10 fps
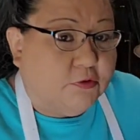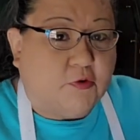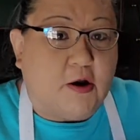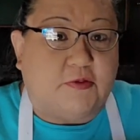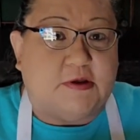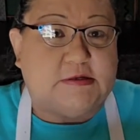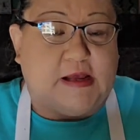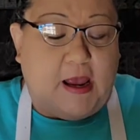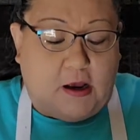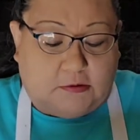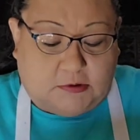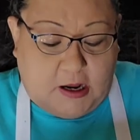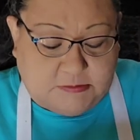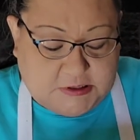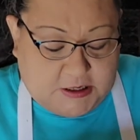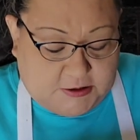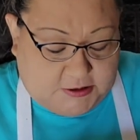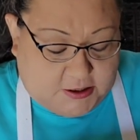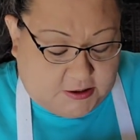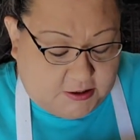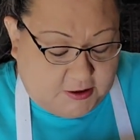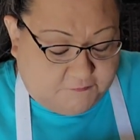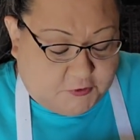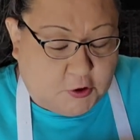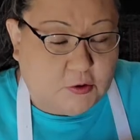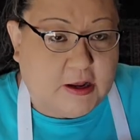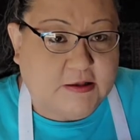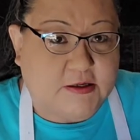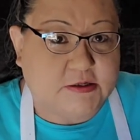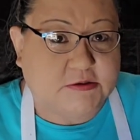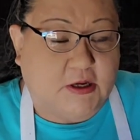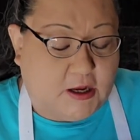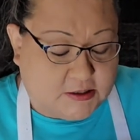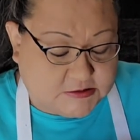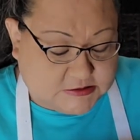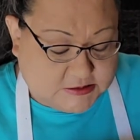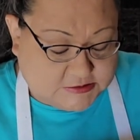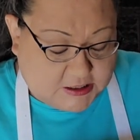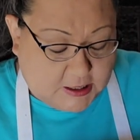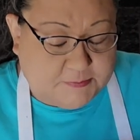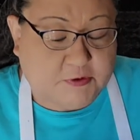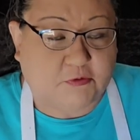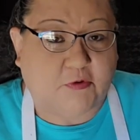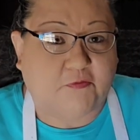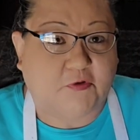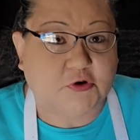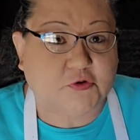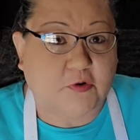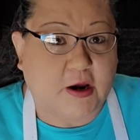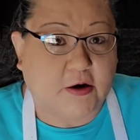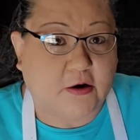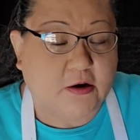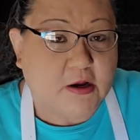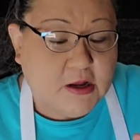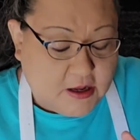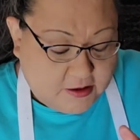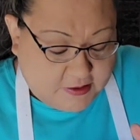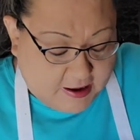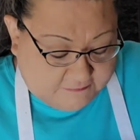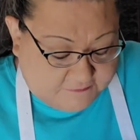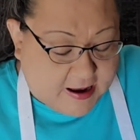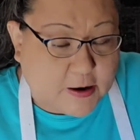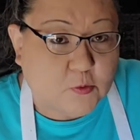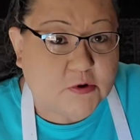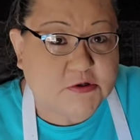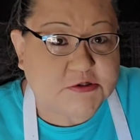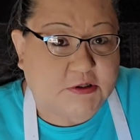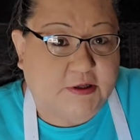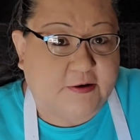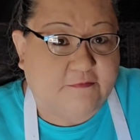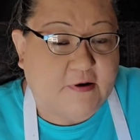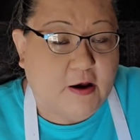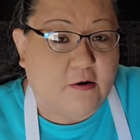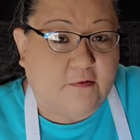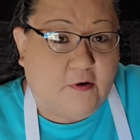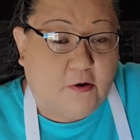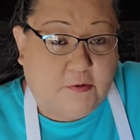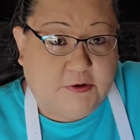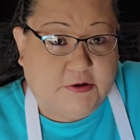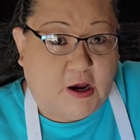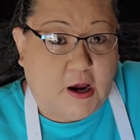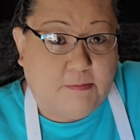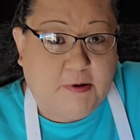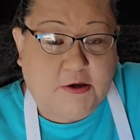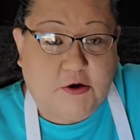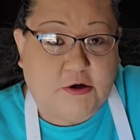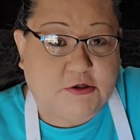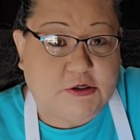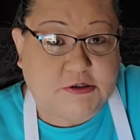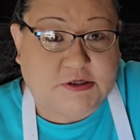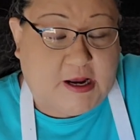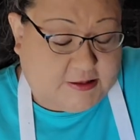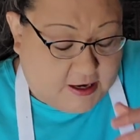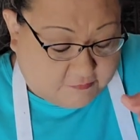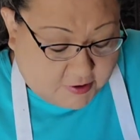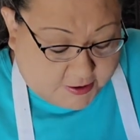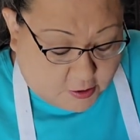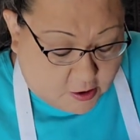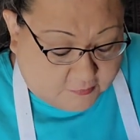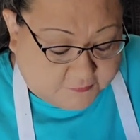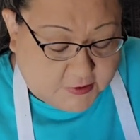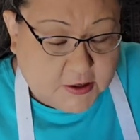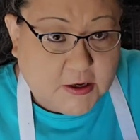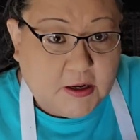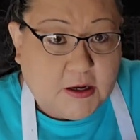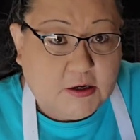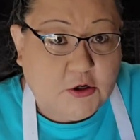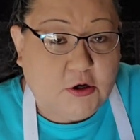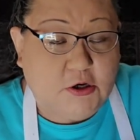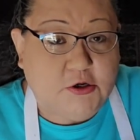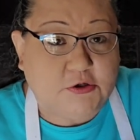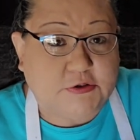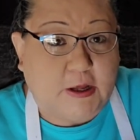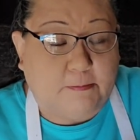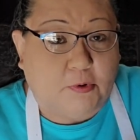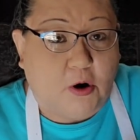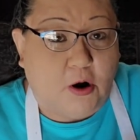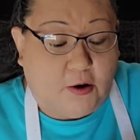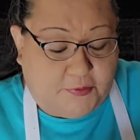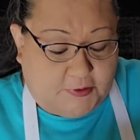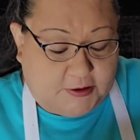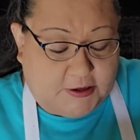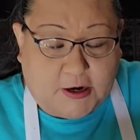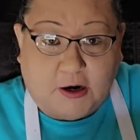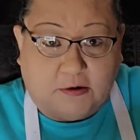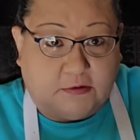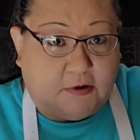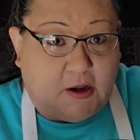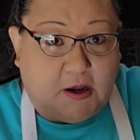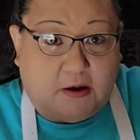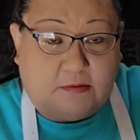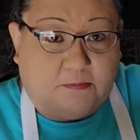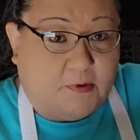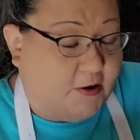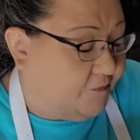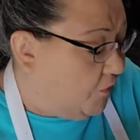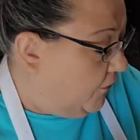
throw this out. I'm telling you, if you let this sit up in the refrigerator, that fat will solidify on the top, and you could just take that right off. You could use that broth in there for